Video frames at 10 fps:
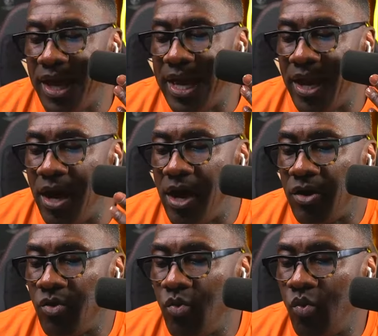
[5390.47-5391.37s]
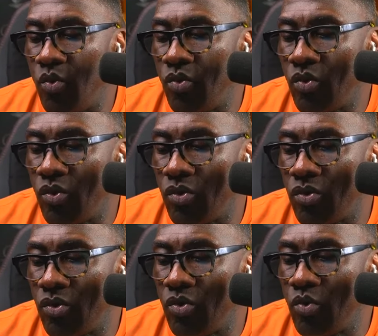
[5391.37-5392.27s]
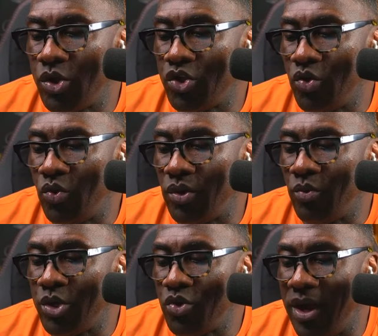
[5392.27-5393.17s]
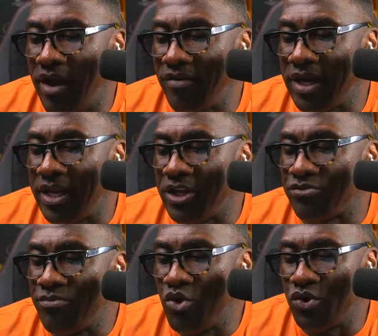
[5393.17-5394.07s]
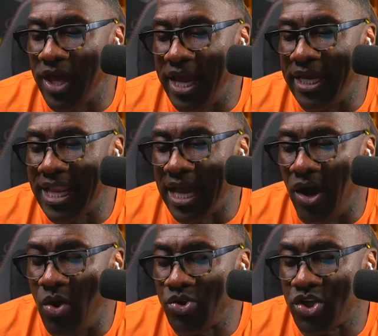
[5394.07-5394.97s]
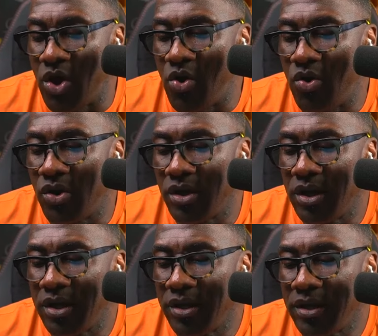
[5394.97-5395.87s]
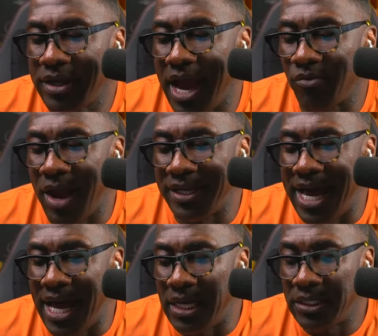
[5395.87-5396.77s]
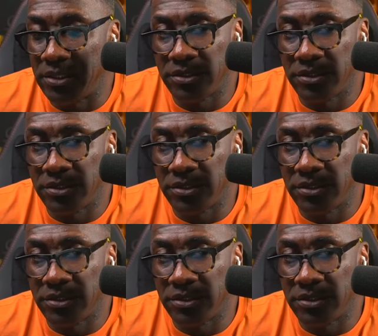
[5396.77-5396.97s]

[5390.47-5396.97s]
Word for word: Hey Unc, would you would you ever get a smooth head like Ocho got right now?